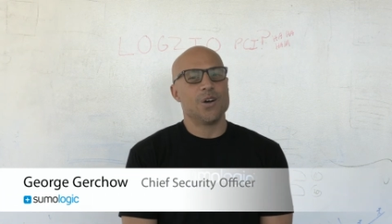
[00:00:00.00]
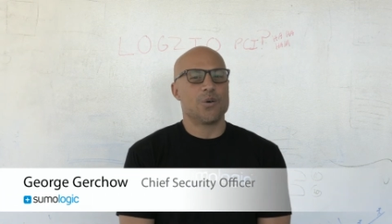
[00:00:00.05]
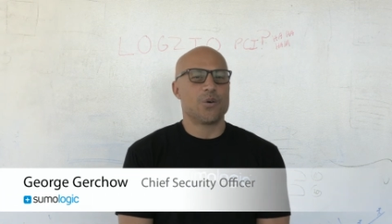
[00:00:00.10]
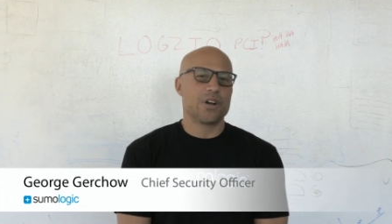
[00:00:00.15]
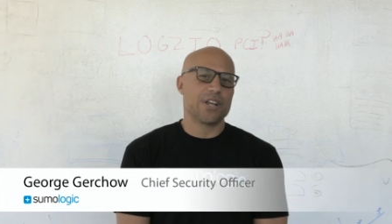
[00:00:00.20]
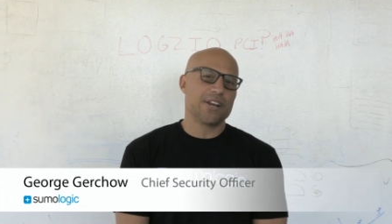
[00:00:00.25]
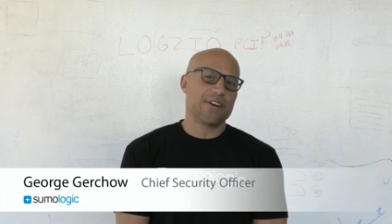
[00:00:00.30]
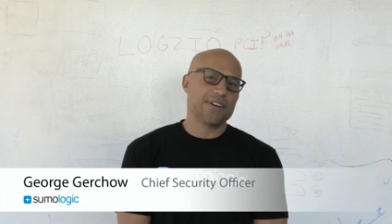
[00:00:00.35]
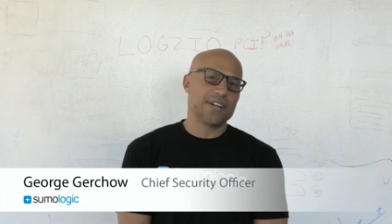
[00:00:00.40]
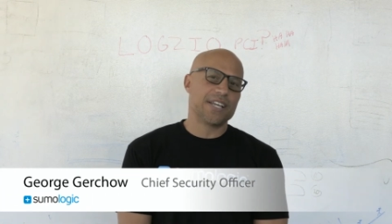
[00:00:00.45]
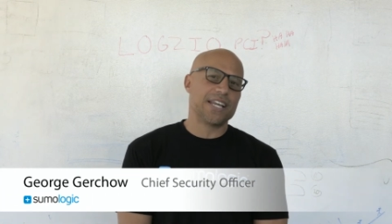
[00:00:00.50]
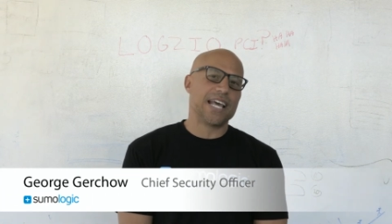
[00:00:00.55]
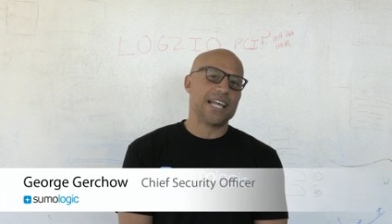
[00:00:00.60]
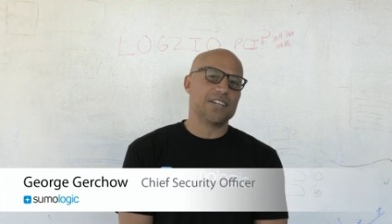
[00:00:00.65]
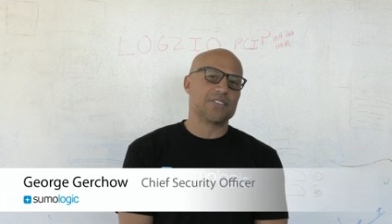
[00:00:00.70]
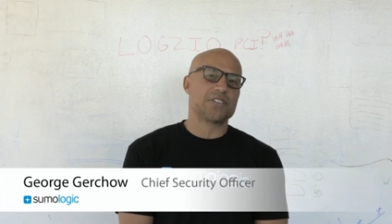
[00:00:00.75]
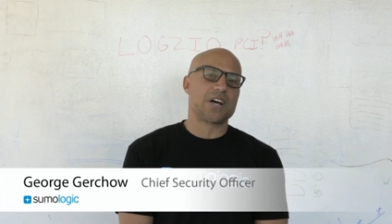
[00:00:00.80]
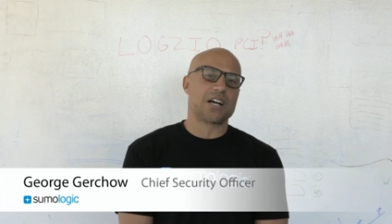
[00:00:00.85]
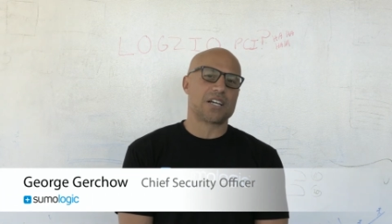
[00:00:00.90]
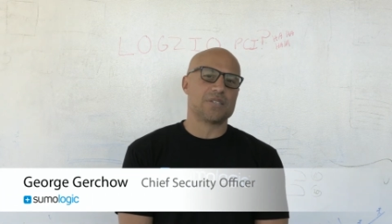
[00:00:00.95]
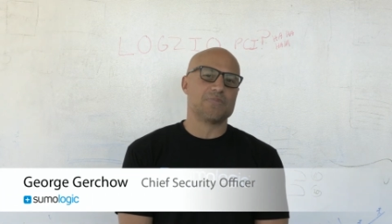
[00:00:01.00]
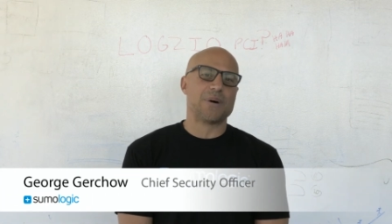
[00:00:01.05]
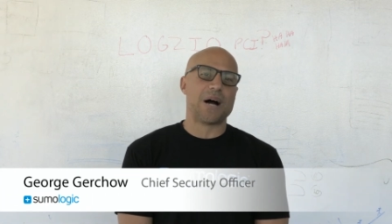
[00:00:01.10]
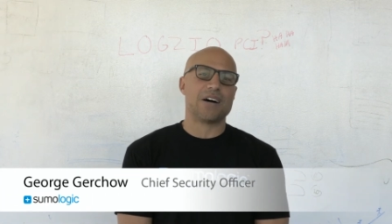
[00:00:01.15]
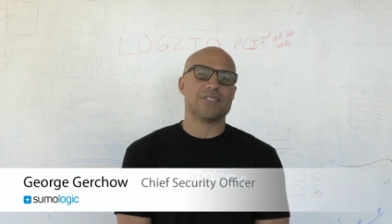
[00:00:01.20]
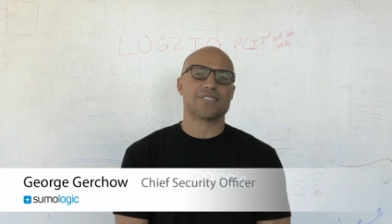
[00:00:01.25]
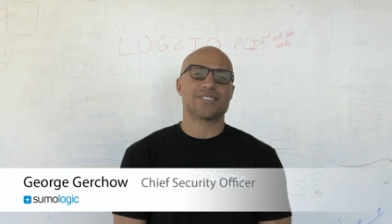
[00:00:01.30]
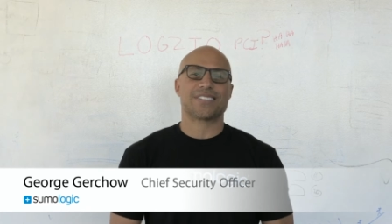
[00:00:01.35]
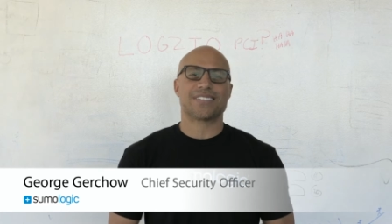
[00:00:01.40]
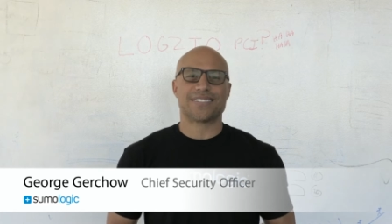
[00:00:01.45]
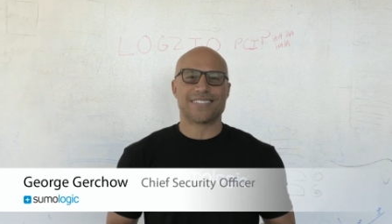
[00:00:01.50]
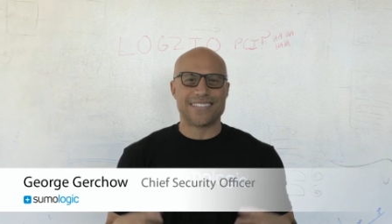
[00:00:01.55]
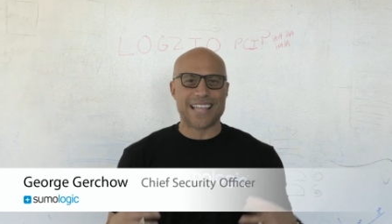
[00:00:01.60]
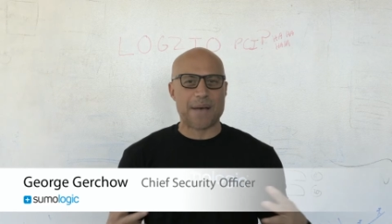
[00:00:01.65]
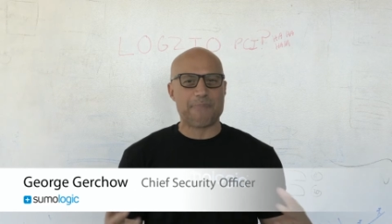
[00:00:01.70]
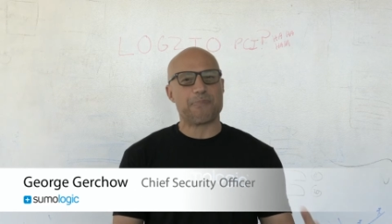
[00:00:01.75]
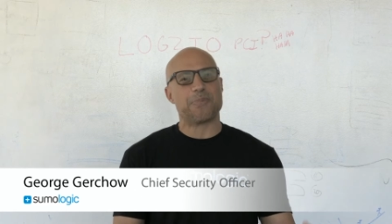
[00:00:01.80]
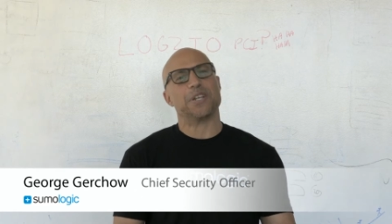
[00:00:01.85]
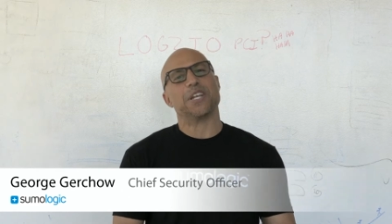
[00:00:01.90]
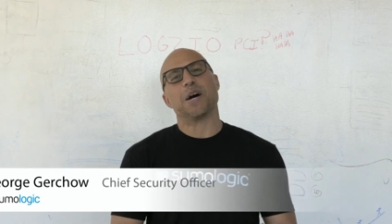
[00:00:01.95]
We're here today to talk about
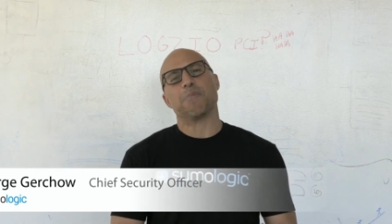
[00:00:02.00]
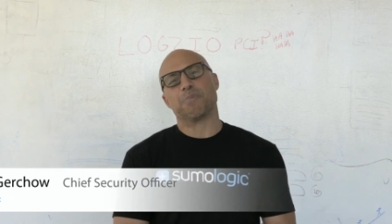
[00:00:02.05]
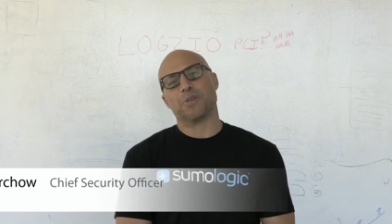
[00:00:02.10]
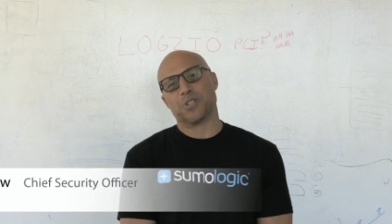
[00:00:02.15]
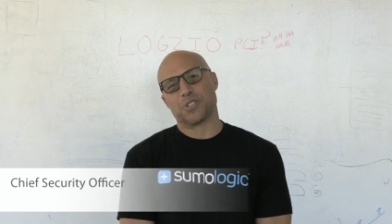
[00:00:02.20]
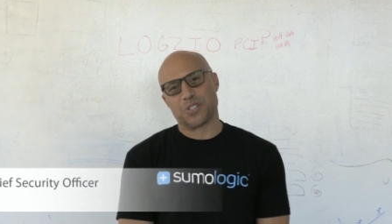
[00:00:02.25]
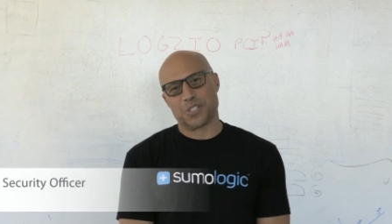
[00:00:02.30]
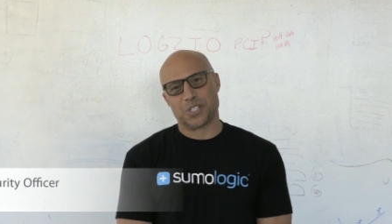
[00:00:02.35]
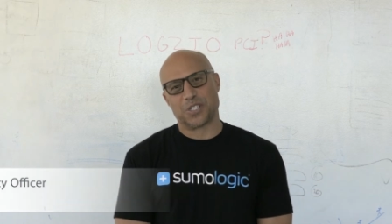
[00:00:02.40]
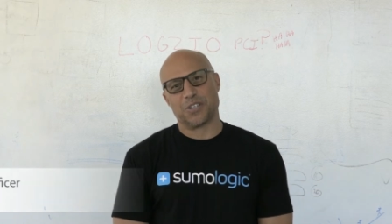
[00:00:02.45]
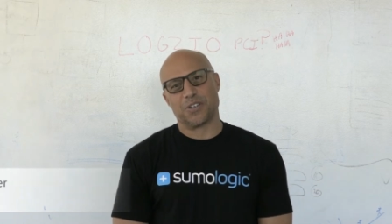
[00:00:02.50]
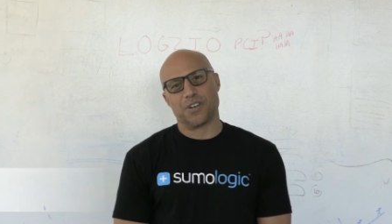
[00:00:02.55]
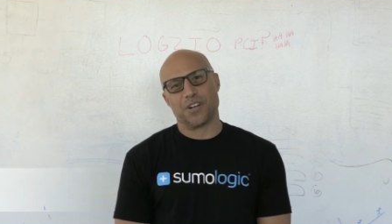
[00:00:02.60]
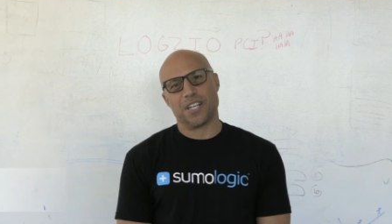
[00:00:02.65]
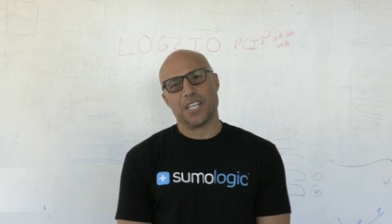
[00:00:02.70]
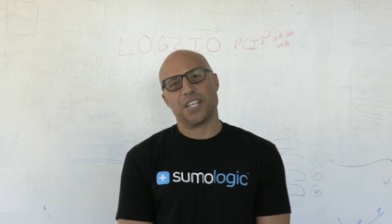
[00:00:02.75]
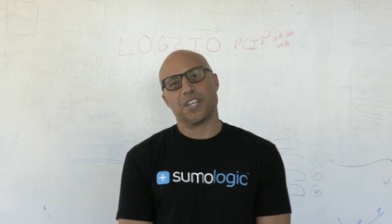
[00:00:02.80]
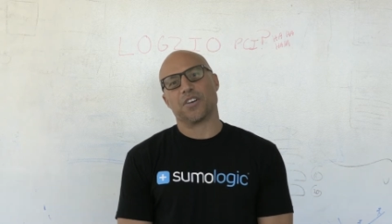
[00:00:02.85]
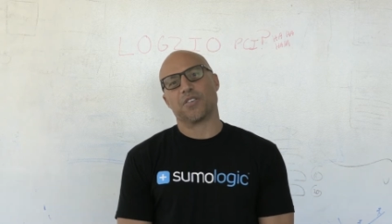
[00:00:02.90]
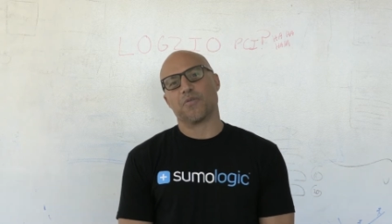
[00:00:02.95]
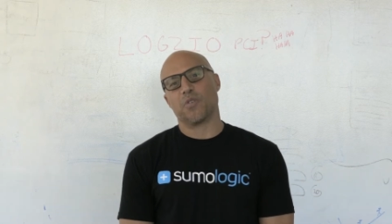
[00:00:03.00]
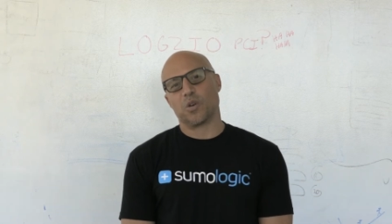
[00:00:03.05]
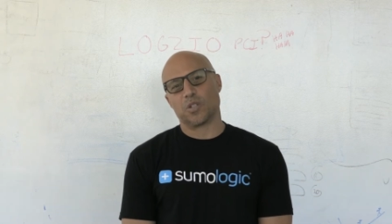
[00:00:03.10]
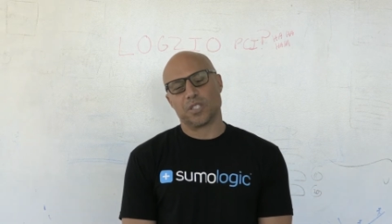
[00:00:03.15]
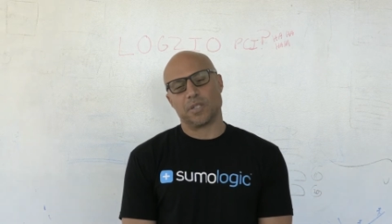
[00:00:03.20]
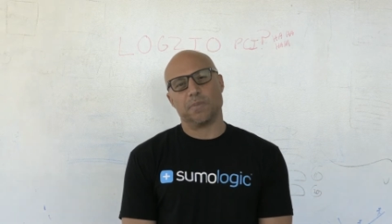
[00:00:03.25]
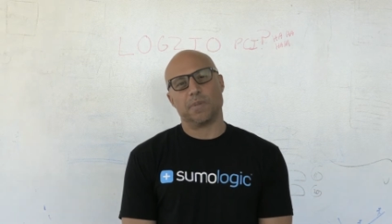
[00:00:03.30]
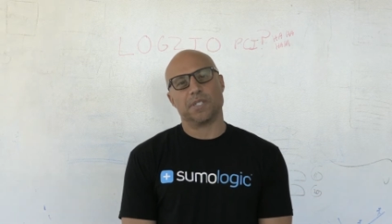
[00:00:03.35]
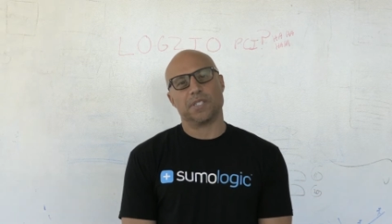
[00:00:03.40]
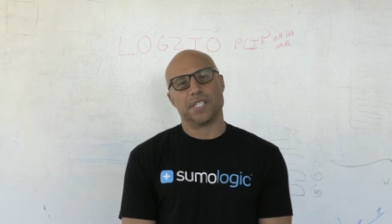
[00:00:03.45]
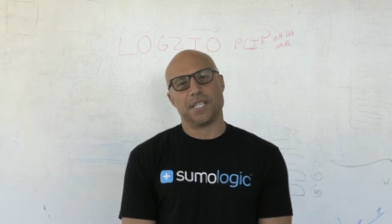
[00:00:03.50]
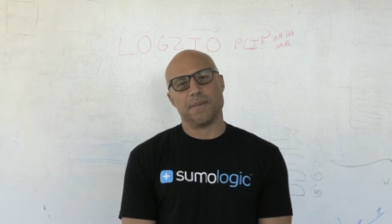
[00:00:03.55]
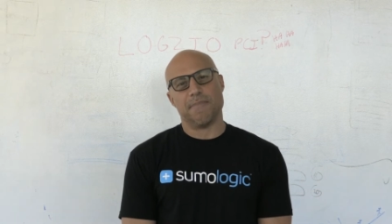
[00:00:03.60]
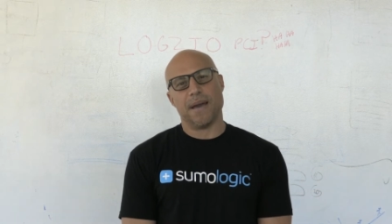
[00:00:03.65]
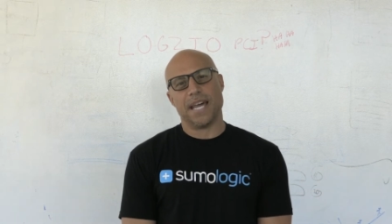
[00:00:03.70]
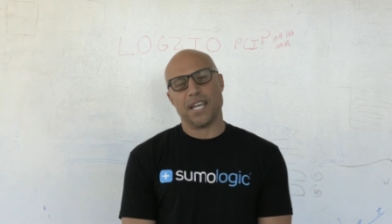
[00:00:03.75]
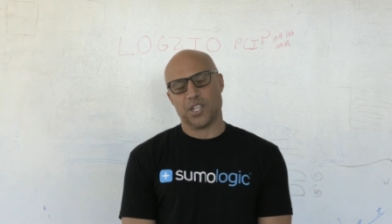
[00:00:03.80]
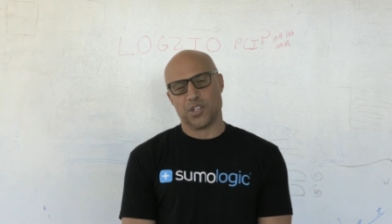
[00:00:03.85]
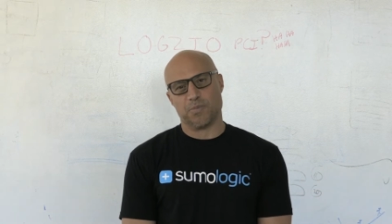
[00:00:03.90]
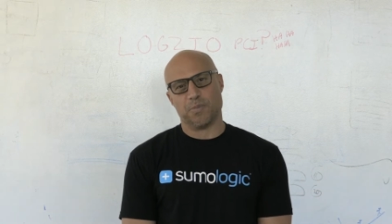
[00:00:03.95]
stepping up your security and your vulnerability
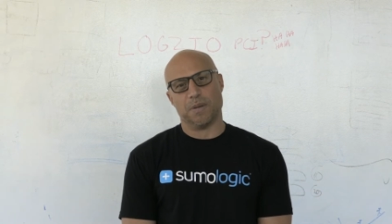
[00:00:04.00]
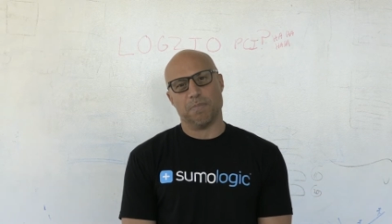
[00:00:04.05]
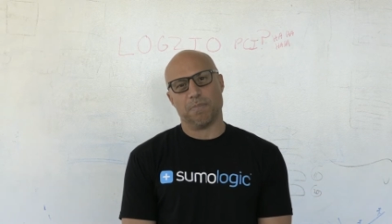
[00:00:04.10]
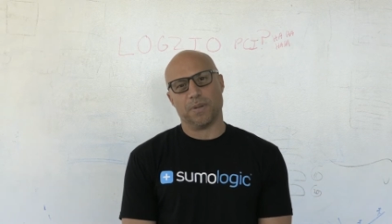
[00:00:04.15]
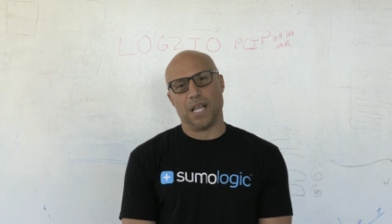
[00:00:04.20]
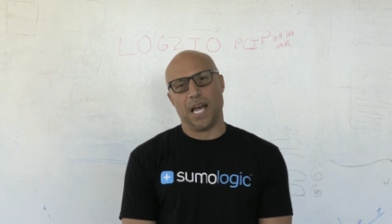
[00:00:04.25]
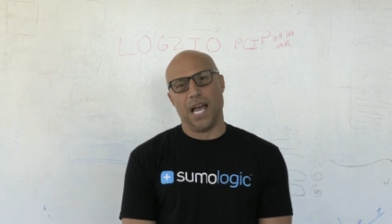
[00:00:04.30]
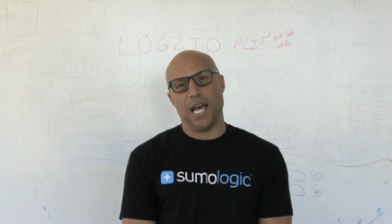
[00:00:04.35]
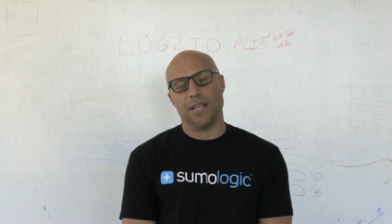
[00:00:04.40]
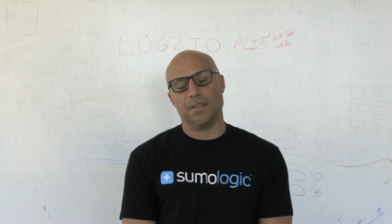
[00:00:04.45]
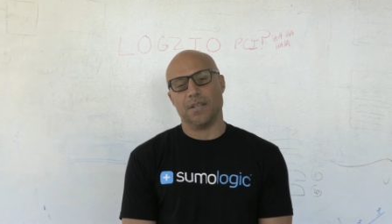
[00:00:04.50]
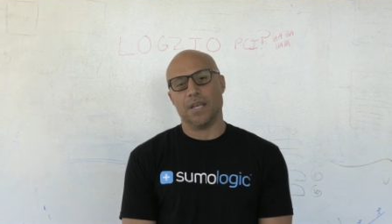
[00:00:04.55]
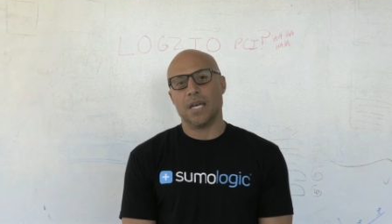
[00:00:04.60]
management plan.